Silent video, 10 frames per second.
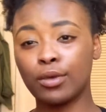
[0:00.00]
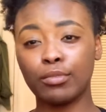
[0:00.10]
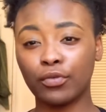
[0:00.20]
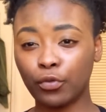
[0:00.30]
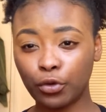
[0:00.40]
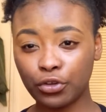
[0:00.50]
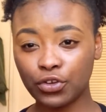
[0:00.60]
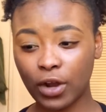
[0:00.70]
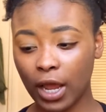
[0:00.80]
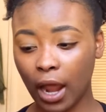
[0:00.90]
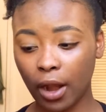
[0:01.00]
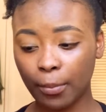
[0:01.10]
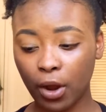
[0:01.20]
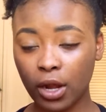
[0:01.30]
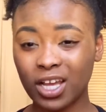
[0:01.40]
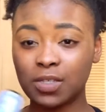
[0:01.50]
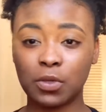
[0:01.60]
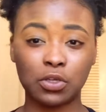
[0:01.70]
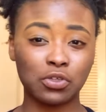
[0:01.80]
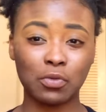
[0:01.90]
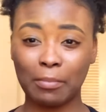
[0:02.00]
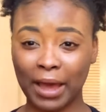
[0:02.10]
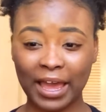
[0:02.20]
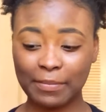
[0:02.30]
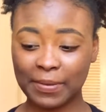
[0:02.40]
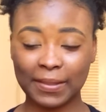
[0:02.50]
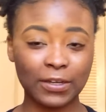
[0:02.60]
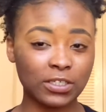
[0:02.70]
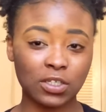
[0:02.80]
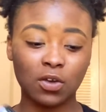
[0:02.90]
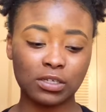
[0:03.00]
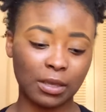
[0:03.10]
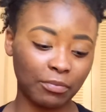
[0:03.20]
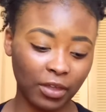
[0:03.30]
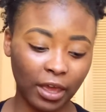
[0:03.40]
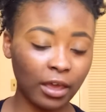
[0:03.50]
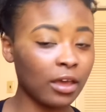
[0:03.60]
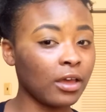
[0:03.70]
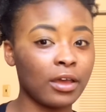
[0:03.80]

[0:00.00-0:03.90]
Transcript: before you try a lot of products, because you might be allergic or something.